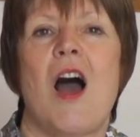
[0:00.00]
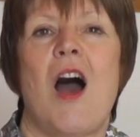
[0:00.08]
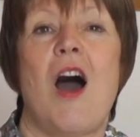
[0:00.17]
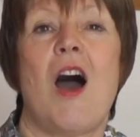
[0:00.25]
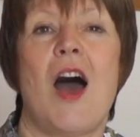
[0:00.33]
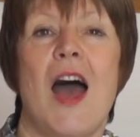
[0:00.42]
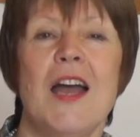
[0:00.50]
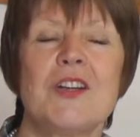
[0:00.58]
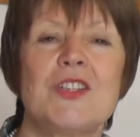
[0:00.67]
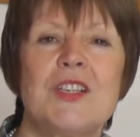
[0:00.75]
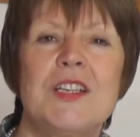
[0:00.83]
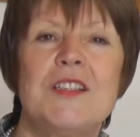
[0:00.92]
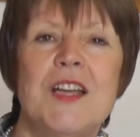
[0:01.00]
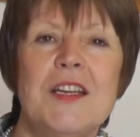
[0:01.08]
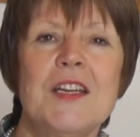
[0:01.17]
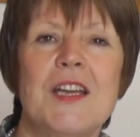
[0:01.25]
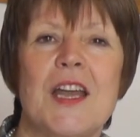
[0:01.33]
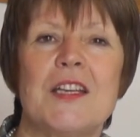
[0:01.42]
are actually
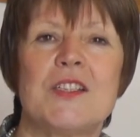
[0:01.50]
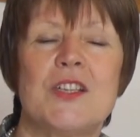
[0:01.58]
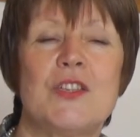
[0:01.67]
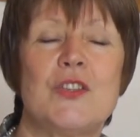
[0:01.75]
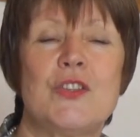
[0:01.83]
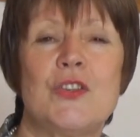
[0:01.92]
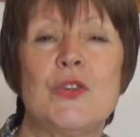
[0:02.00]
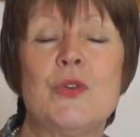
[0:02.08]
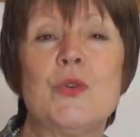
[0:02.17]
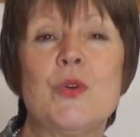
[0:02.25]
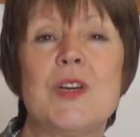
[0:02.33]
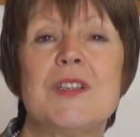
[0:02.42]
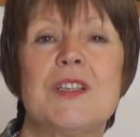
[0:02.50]
dedicated to